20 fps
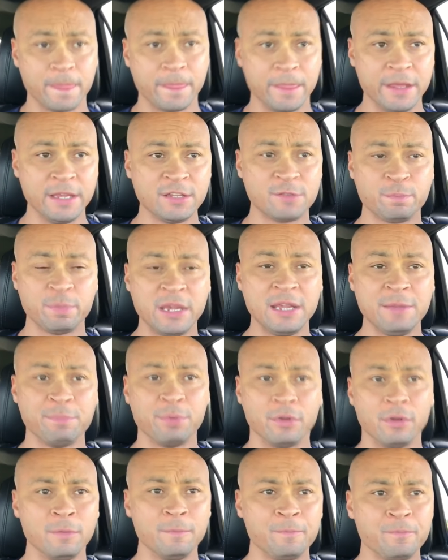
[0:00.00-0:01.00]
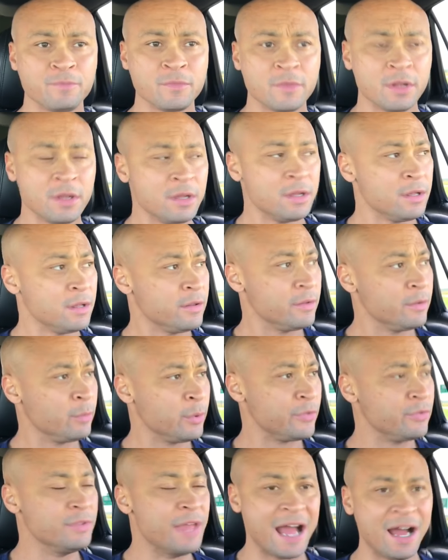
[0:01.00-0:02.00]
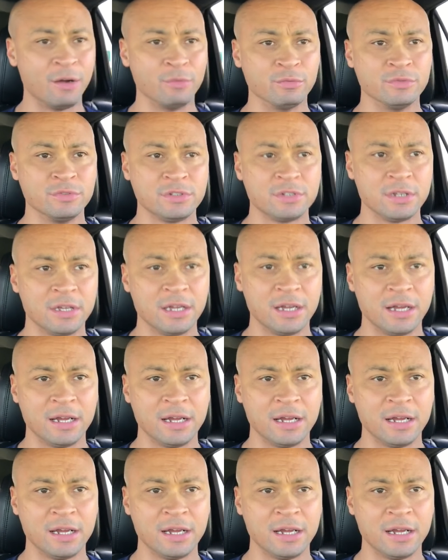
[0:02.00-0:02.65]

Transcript: These people with Downs,